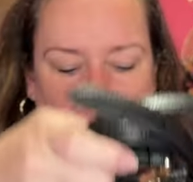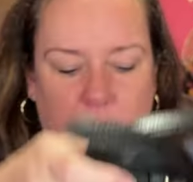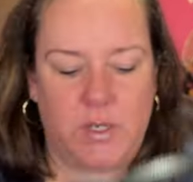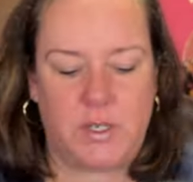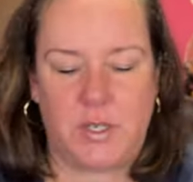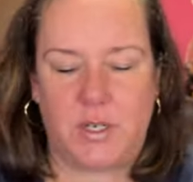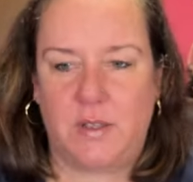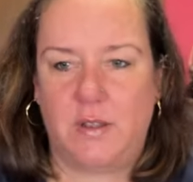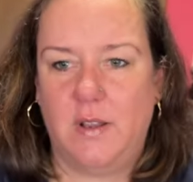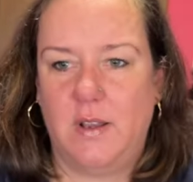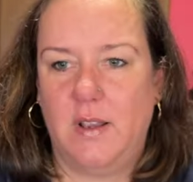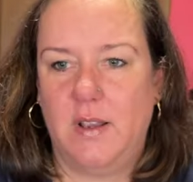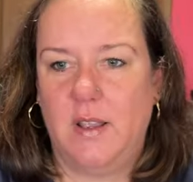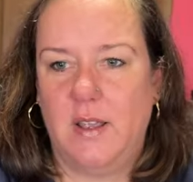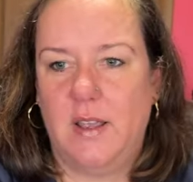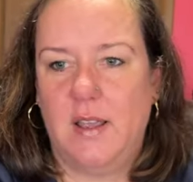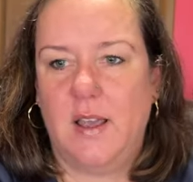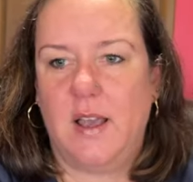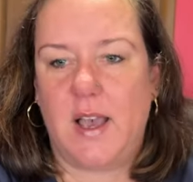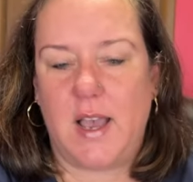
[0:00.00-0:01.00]
which
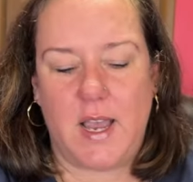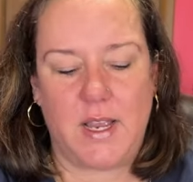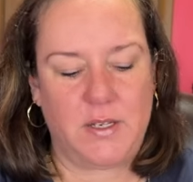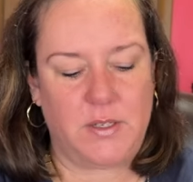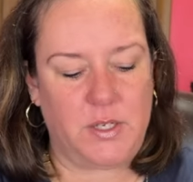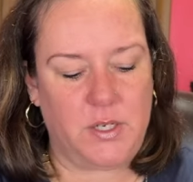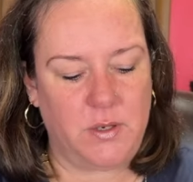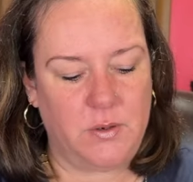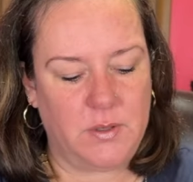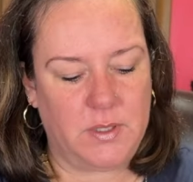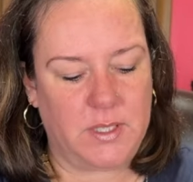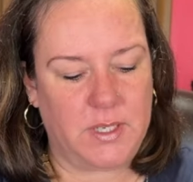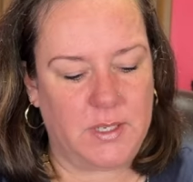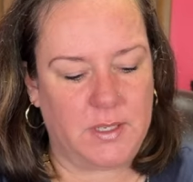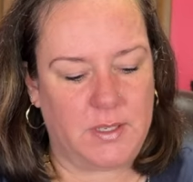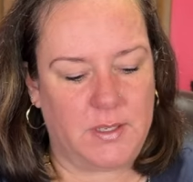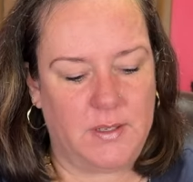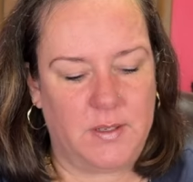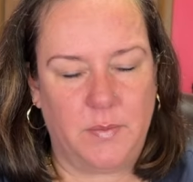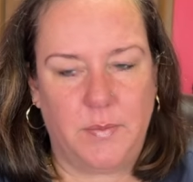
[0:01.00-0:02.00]
I choose
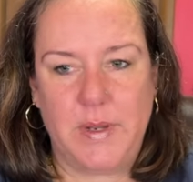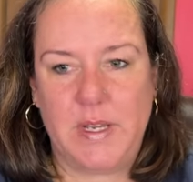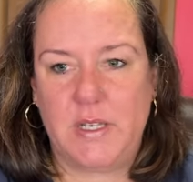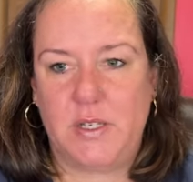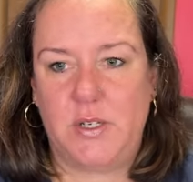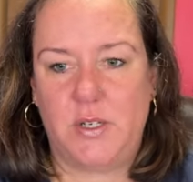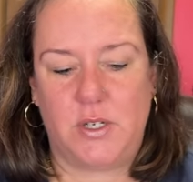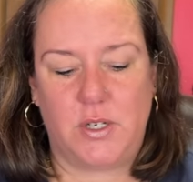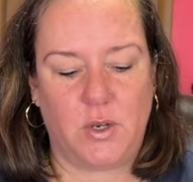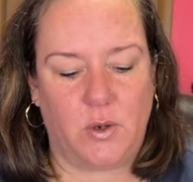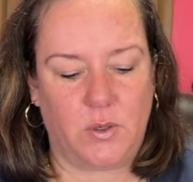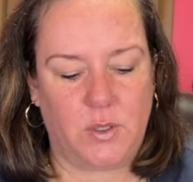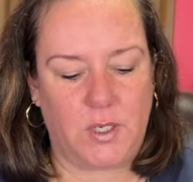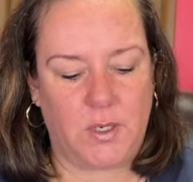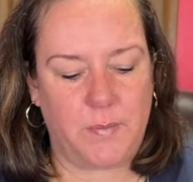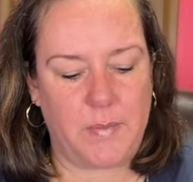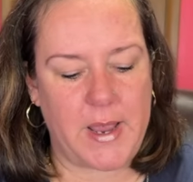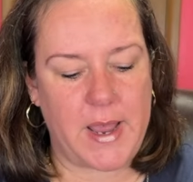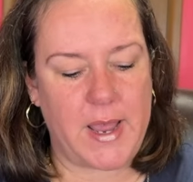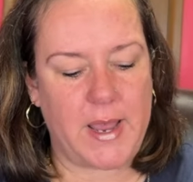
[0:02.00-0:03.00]
it to be
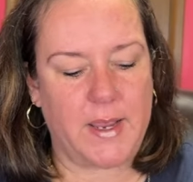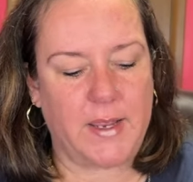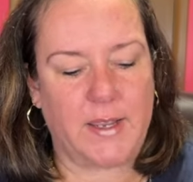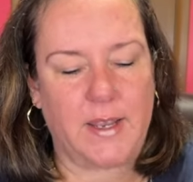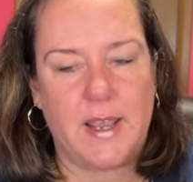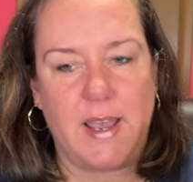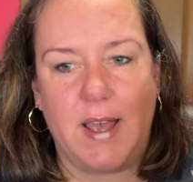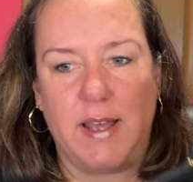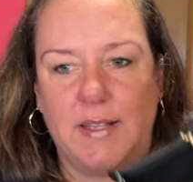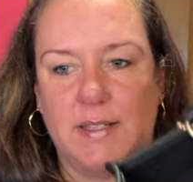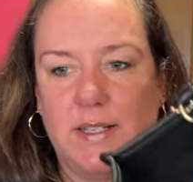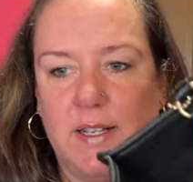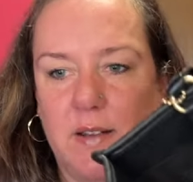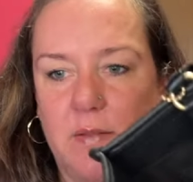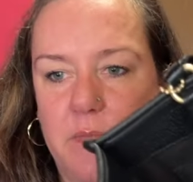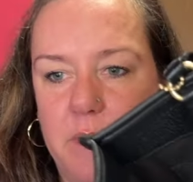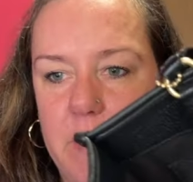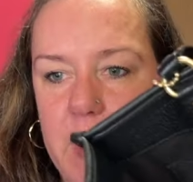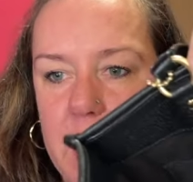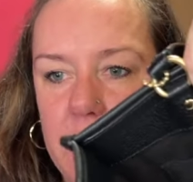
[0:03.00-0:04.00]
shoulder bag. It has
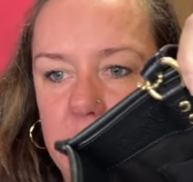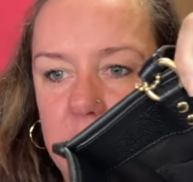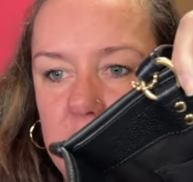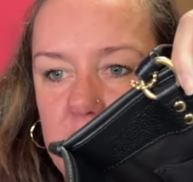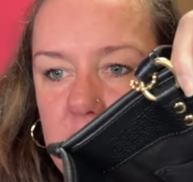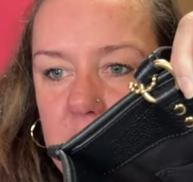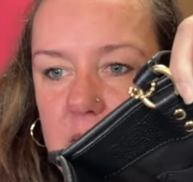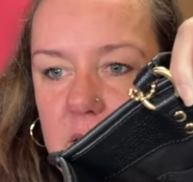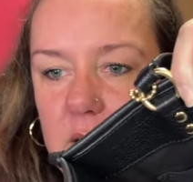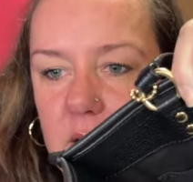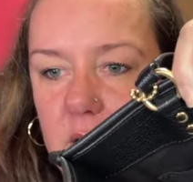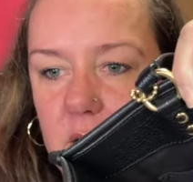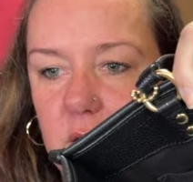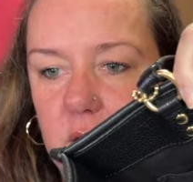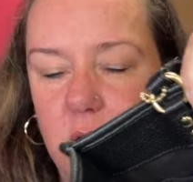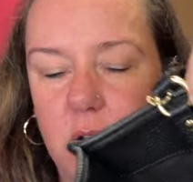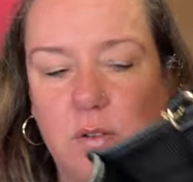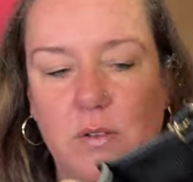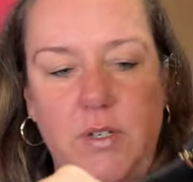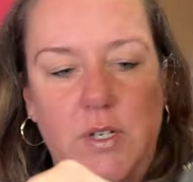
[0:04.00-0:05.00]
a magnetic
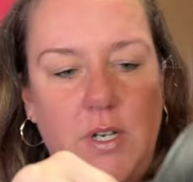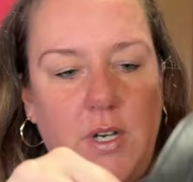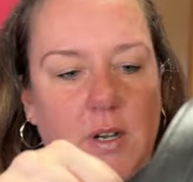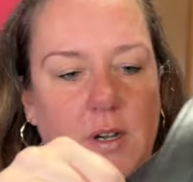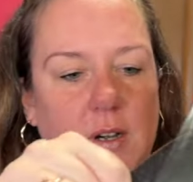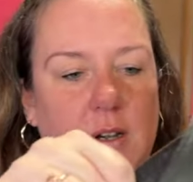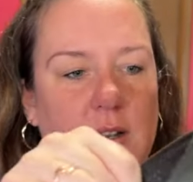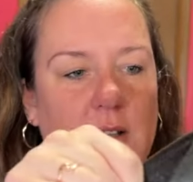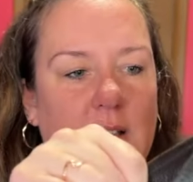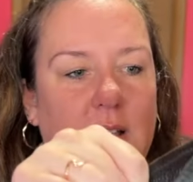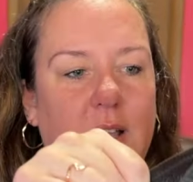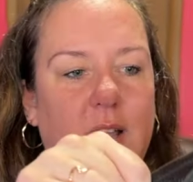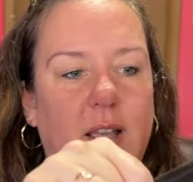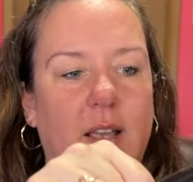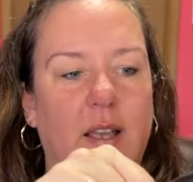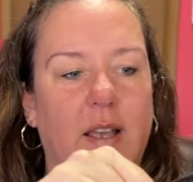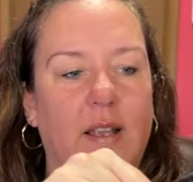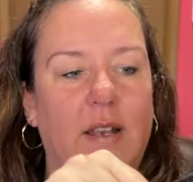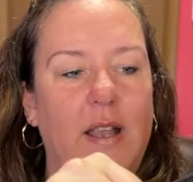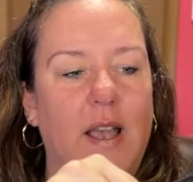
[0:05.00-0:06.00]
closure.
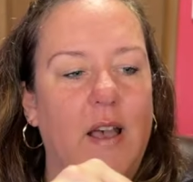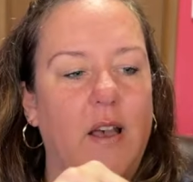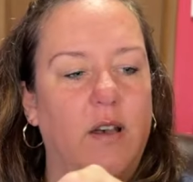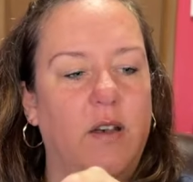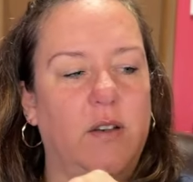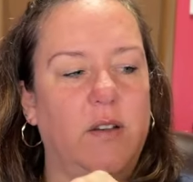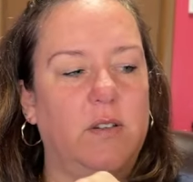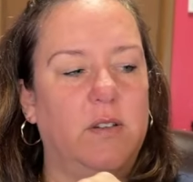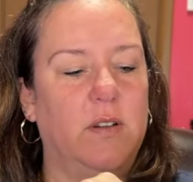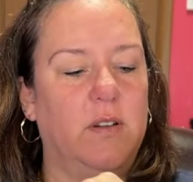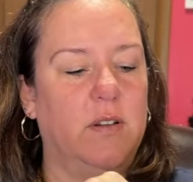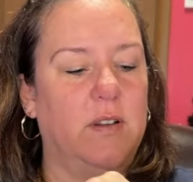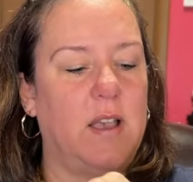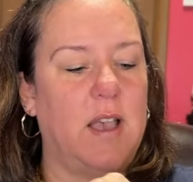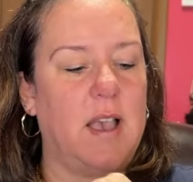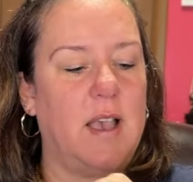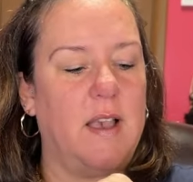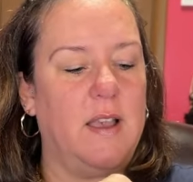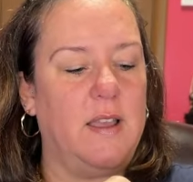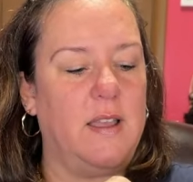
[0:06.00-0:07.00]
Now
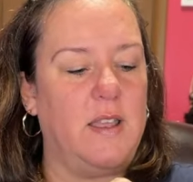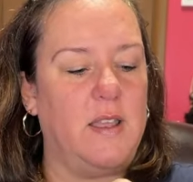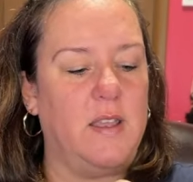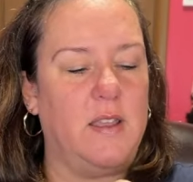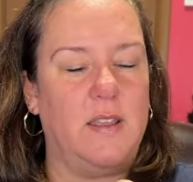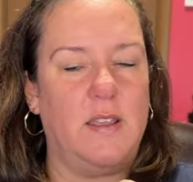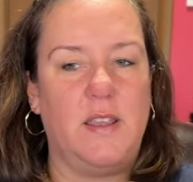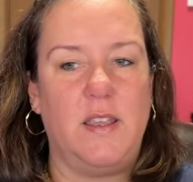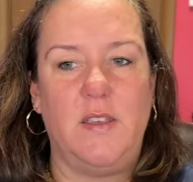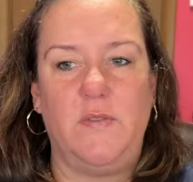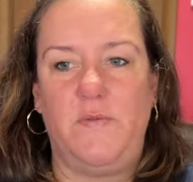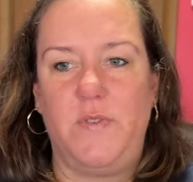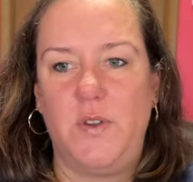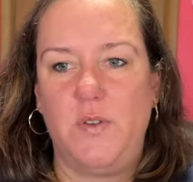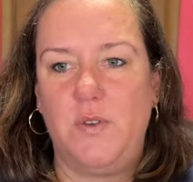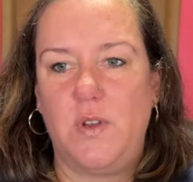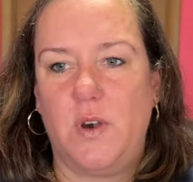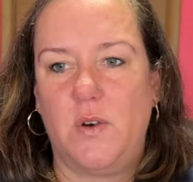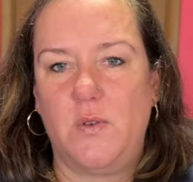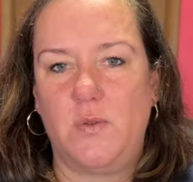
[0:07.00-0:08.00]
if
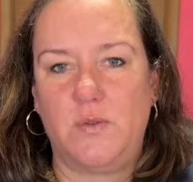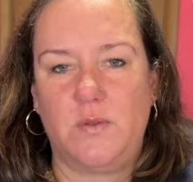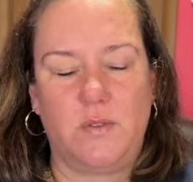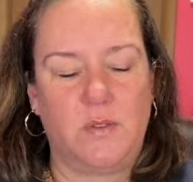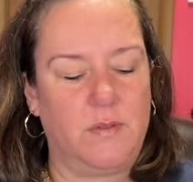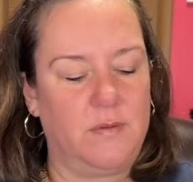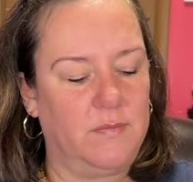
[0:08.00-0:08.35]
you don't